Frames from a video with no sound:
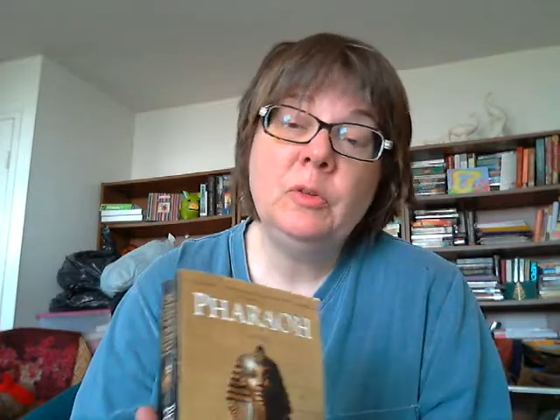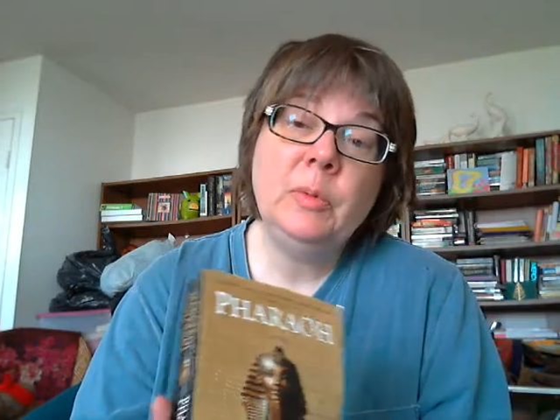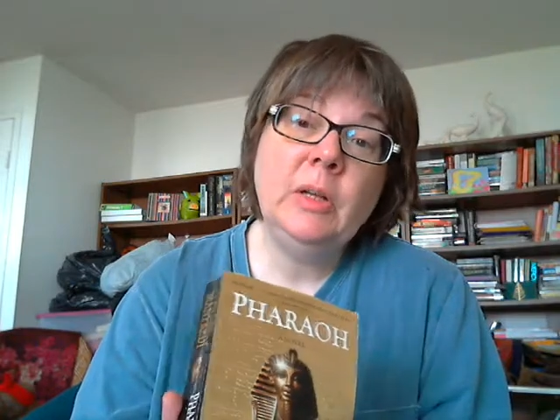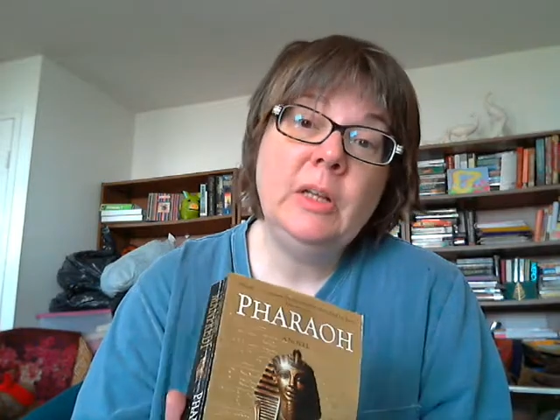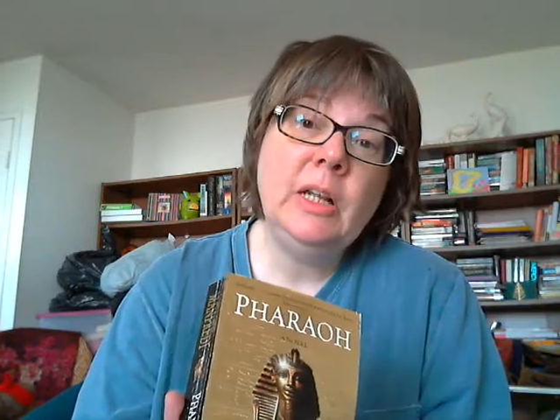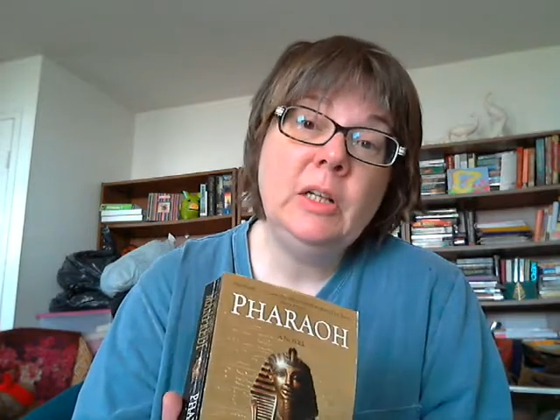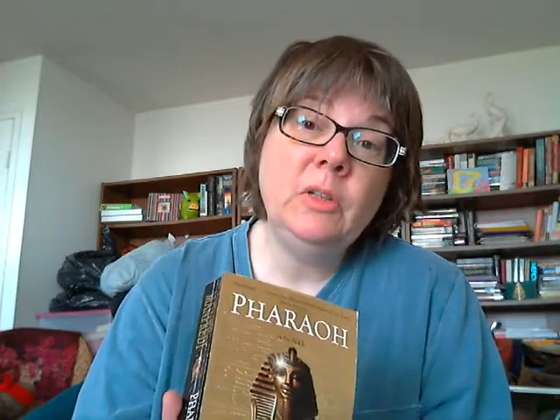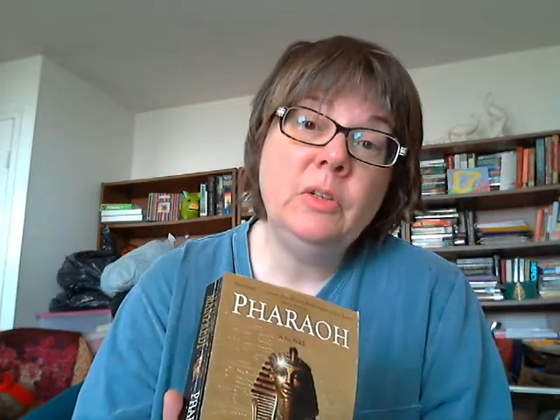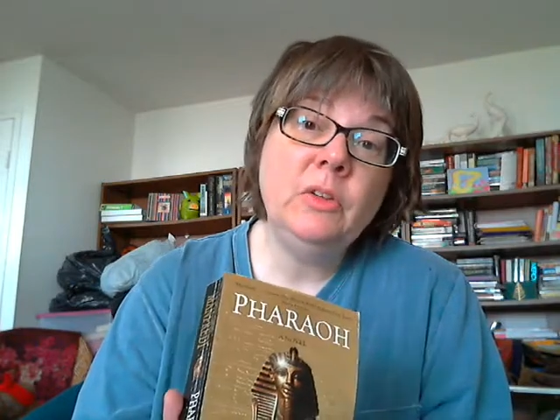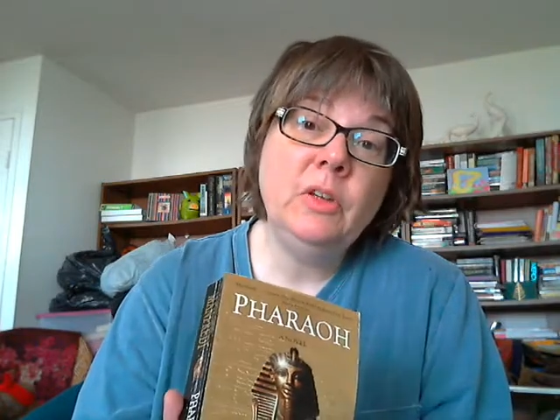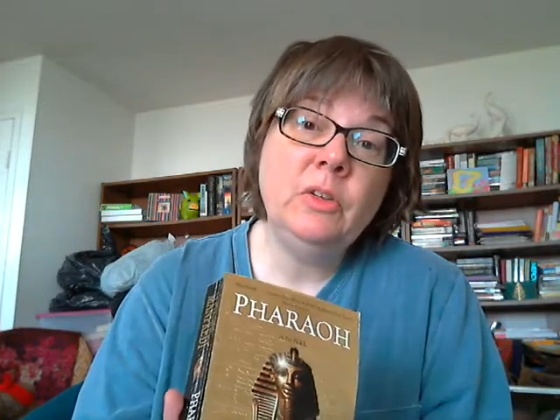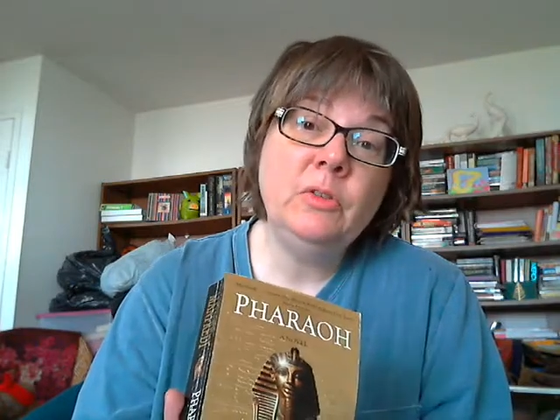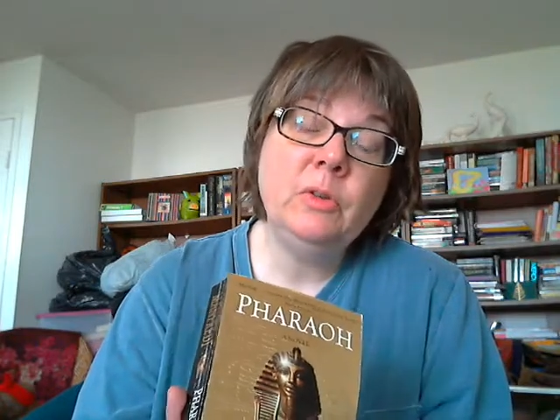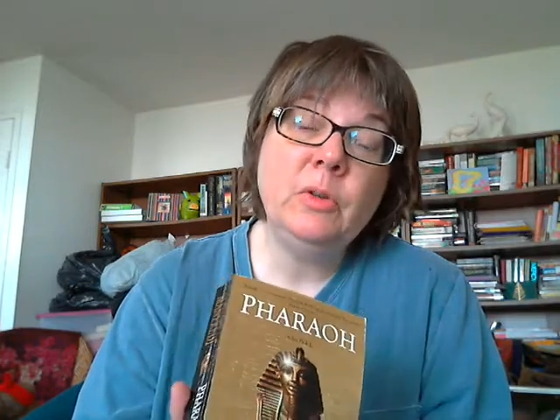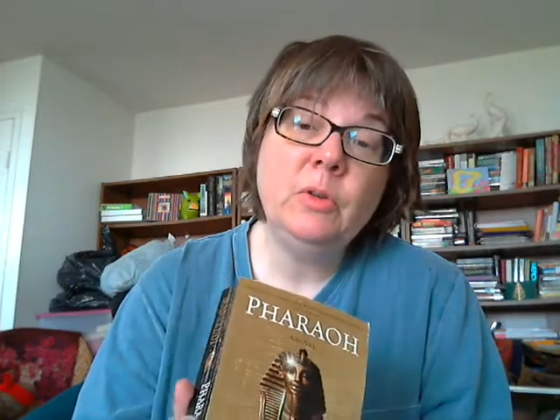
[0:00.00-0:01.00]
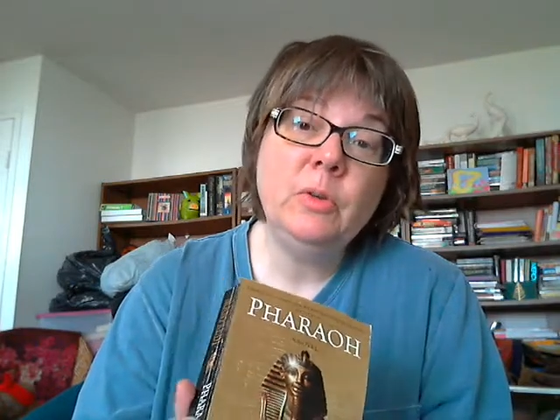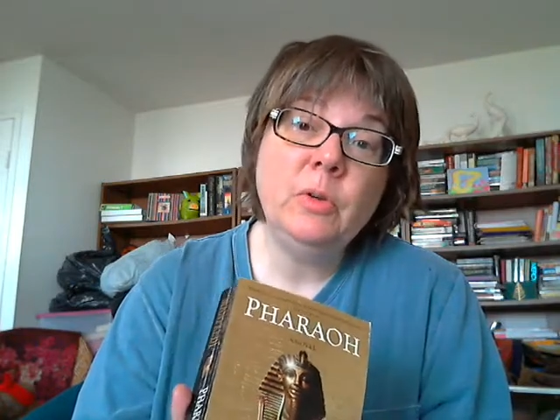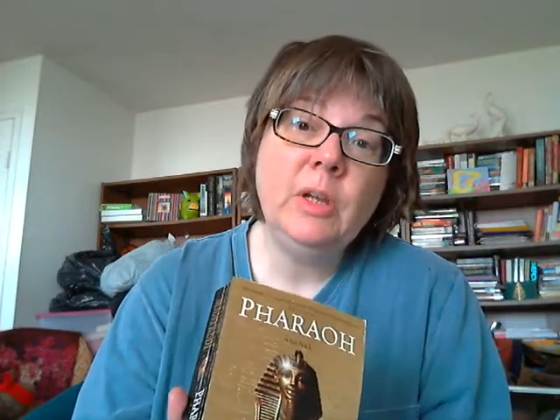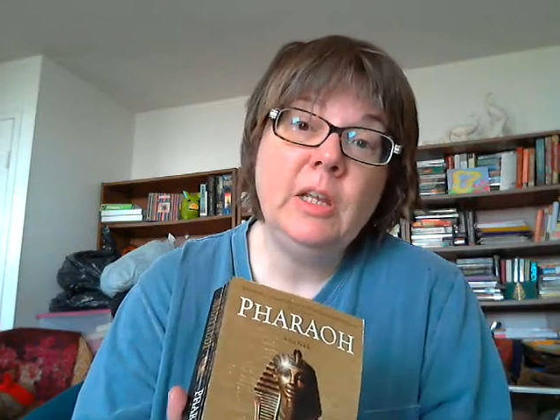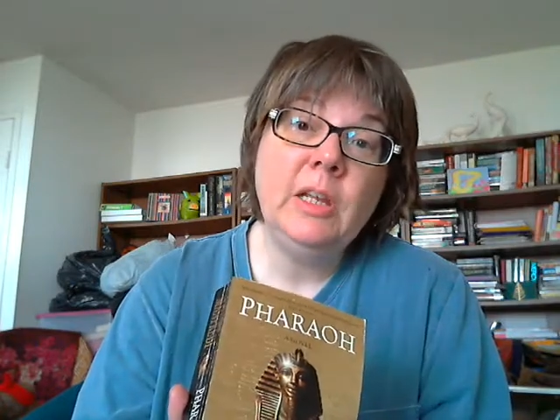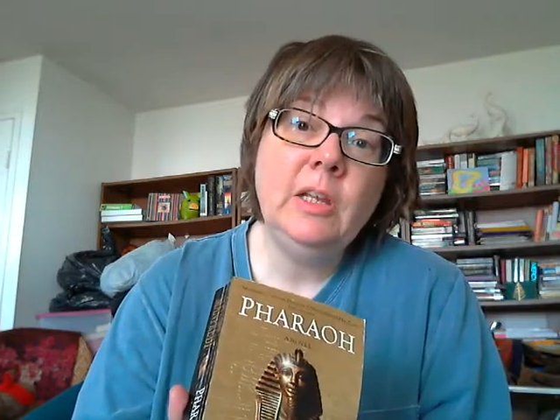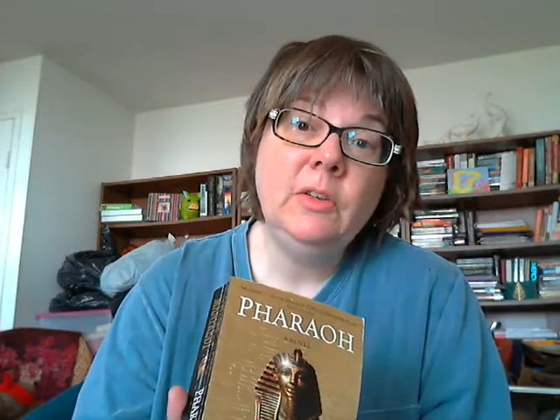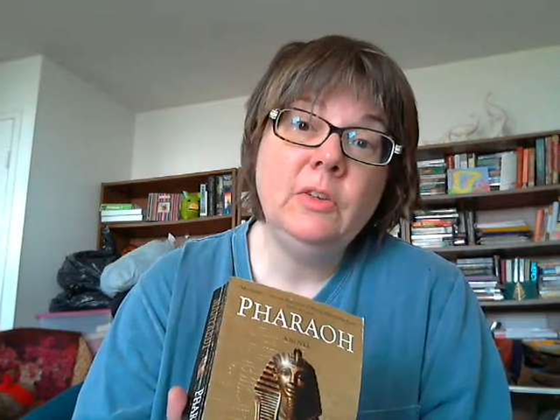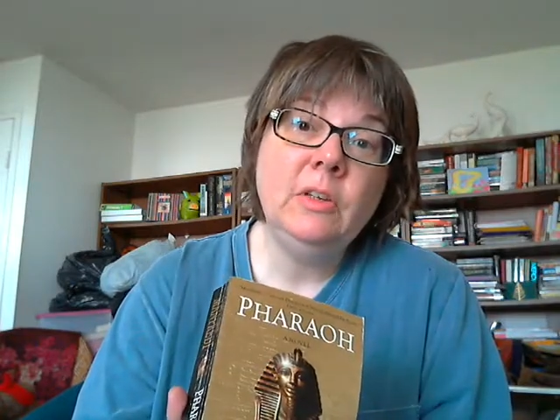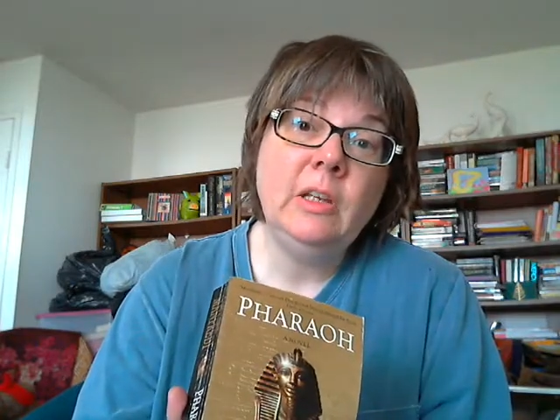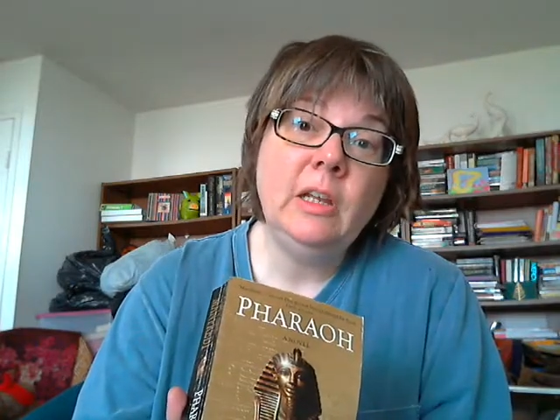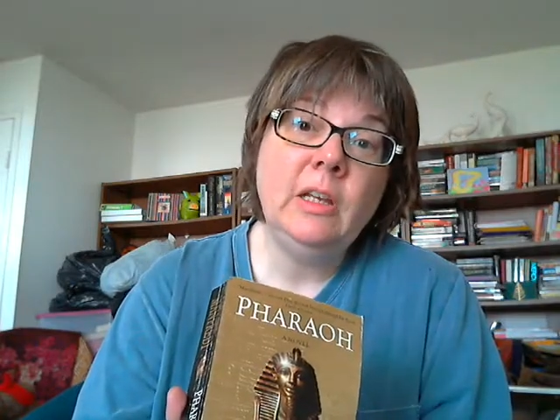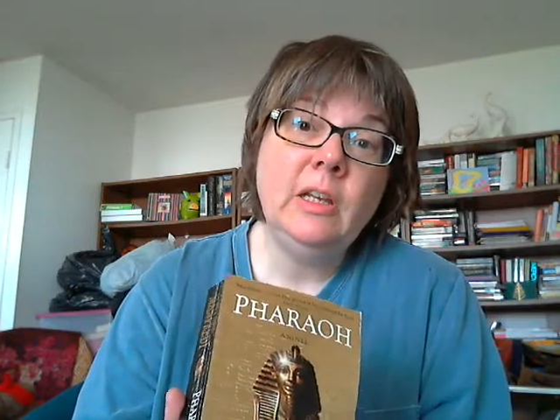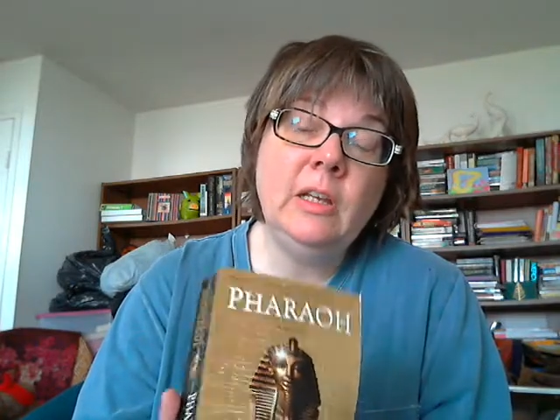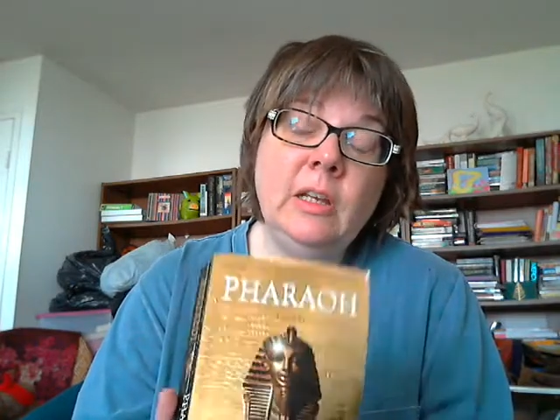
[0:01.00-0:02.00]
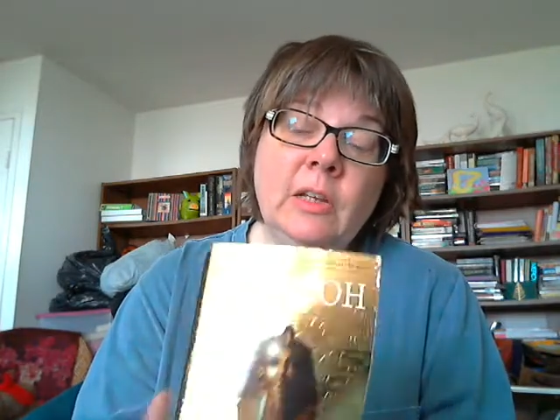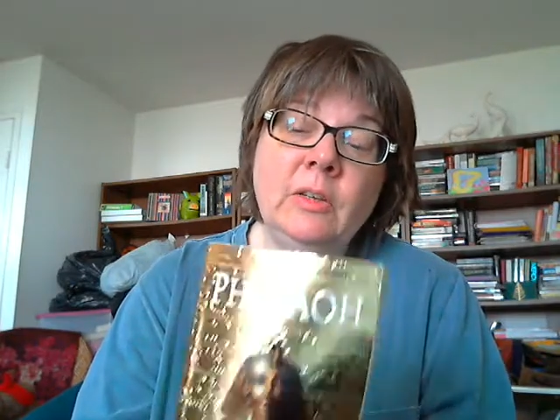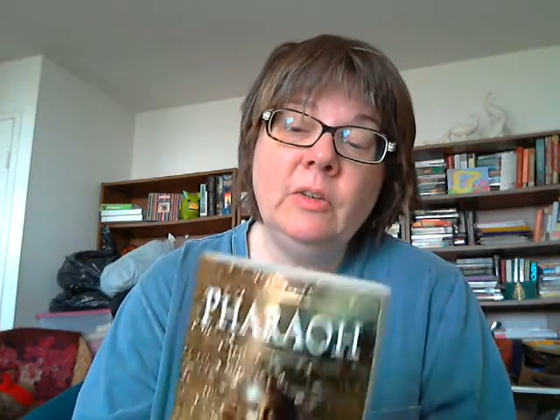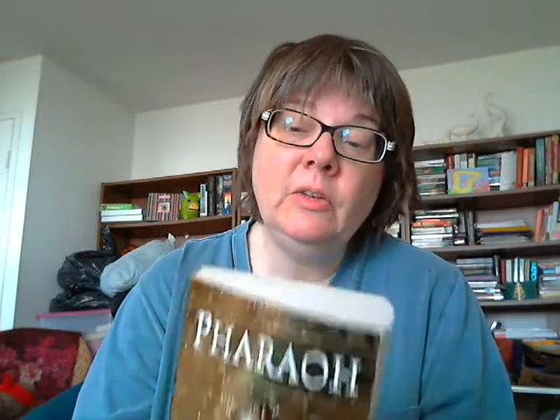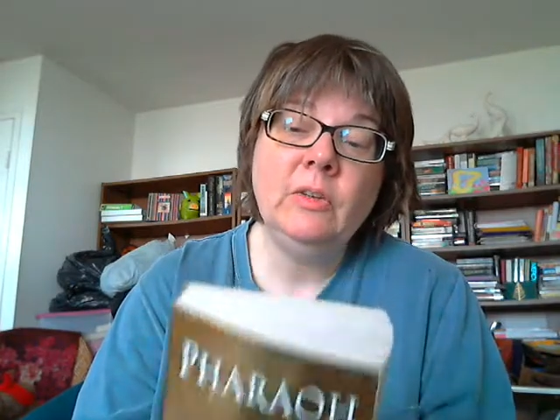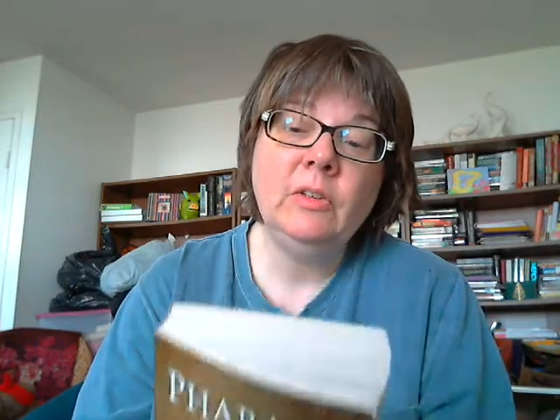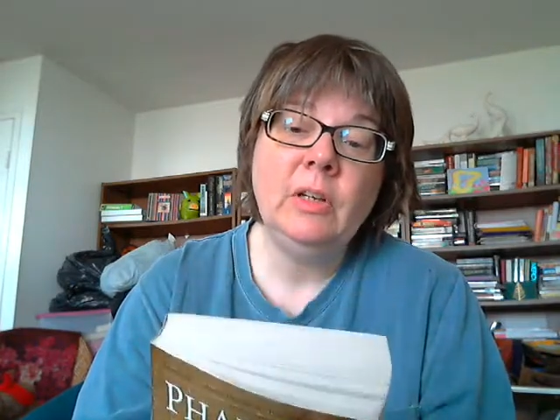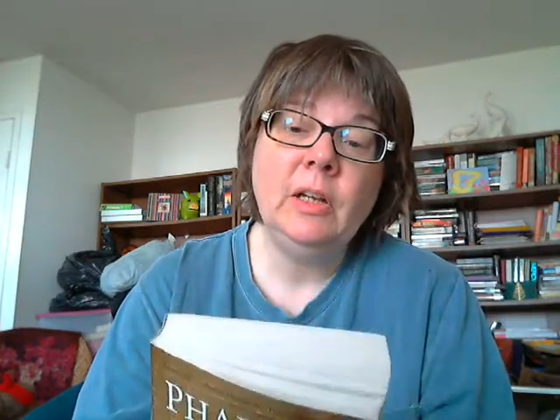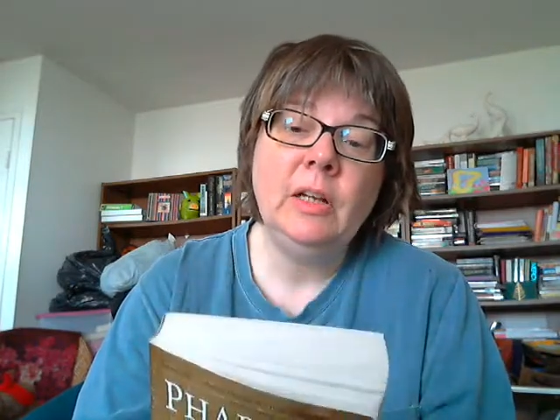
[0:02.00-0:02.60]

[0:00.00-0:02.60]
about Alexander the Great, and